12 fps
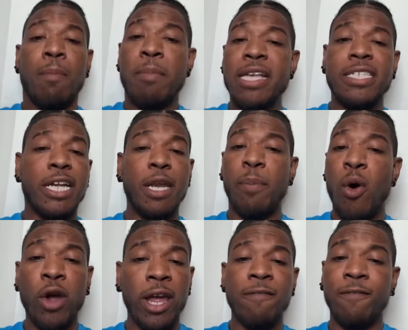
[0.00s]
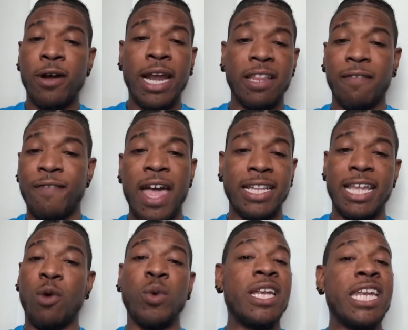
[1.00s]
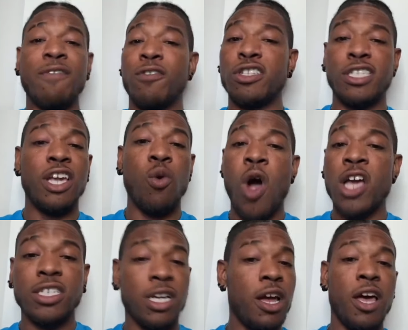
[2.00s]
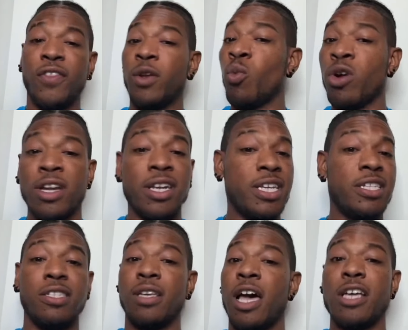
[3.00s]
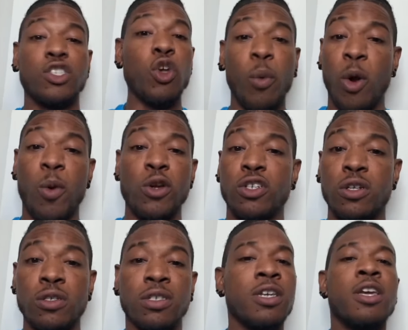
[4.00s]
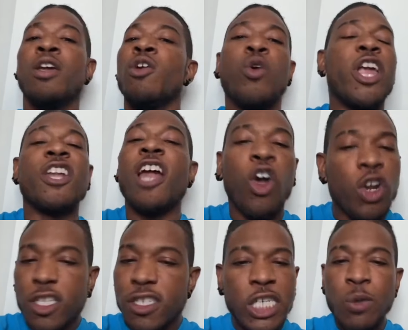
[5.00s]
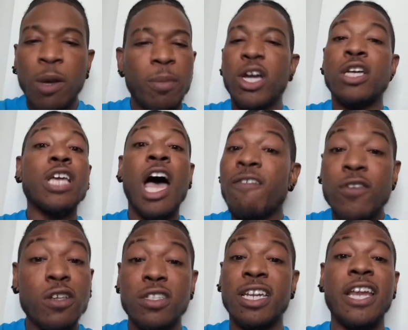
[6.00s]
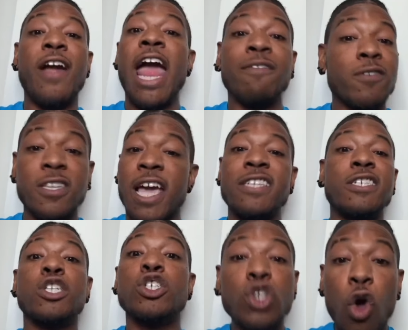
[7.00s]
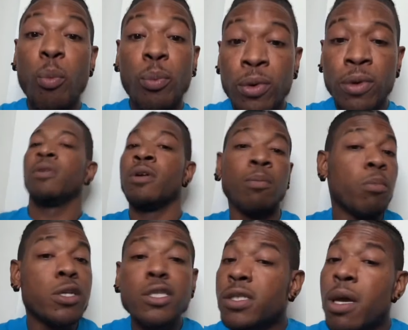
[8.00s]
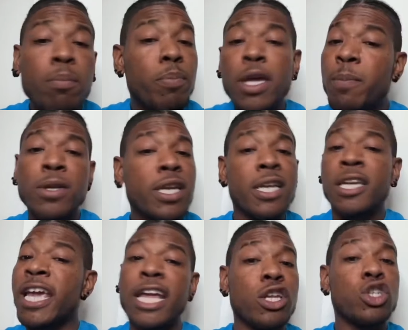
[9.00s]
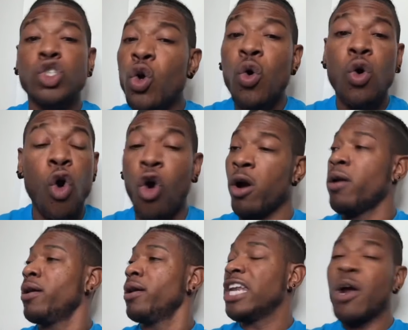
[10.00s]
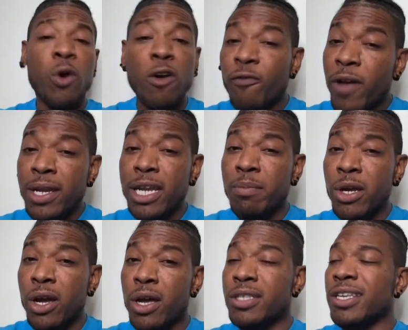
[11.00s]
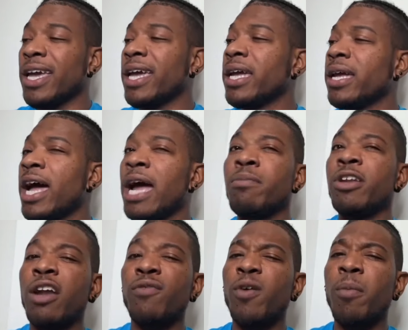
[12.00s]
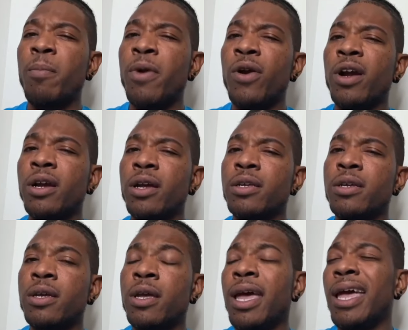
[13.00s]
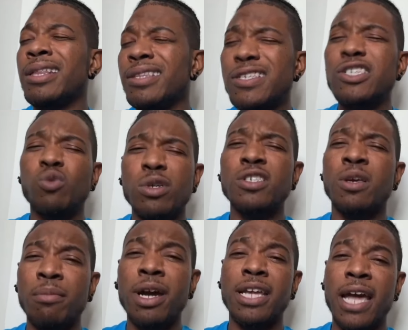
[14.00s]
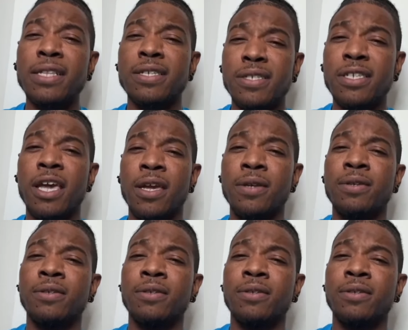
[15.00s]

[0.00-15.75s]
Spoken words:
Basically poking fun at the fact that we never see a washcloth in one of these soap commercials. You're not gonna see one because obviously they're advertising the soap. But some people didn't get the joke, or they were offended because, hey, I'm not from America. And this is what somebody had to say.